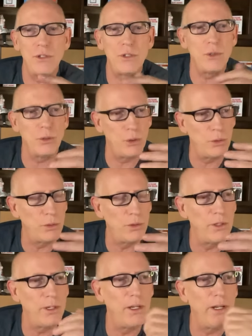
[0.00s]
to,
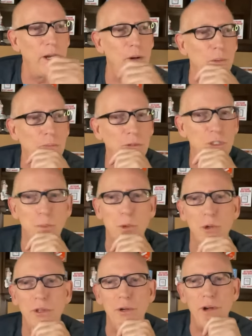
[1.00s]
you know,
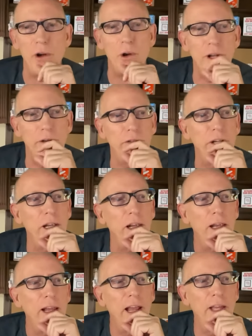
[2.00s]
support their narrative,
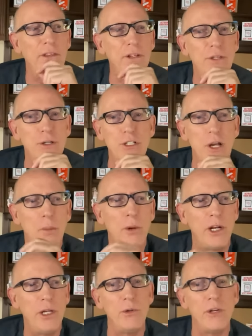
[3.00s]
and that there's
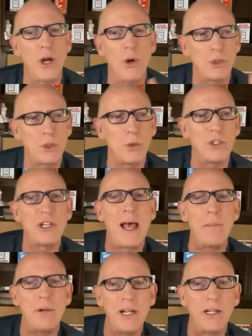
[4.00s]
nobody who knows what's
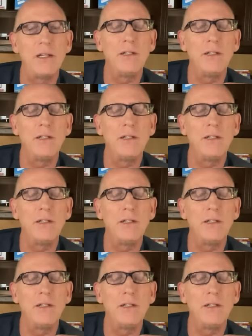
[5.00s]
happening